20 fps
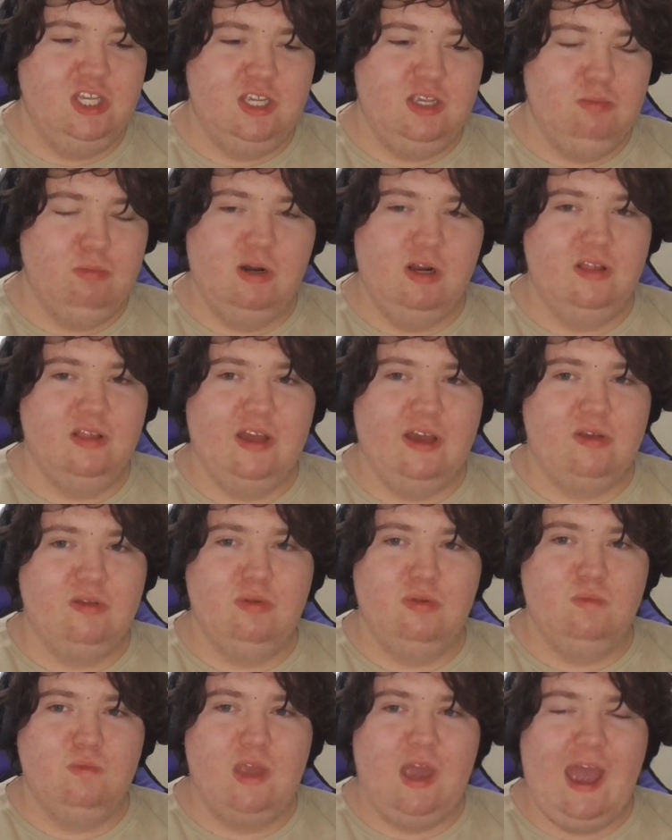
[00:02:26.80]
okay, like, but
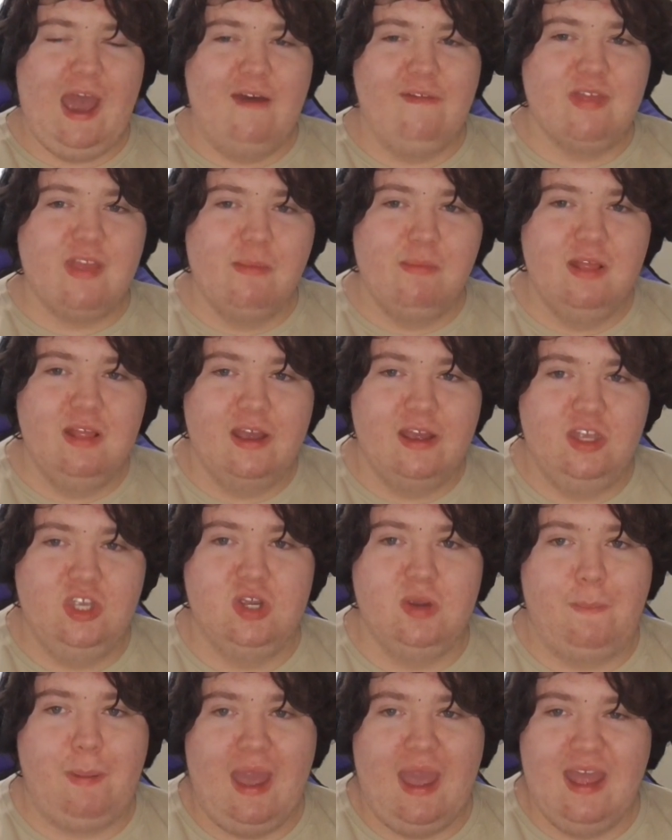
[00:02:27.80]
don't... They have them in like
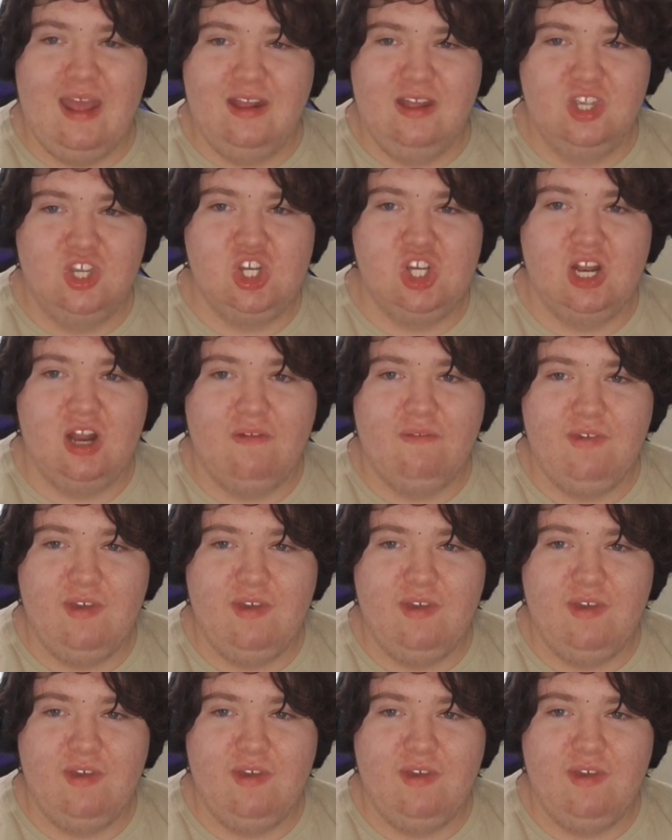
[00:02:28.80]
Japan and shit, I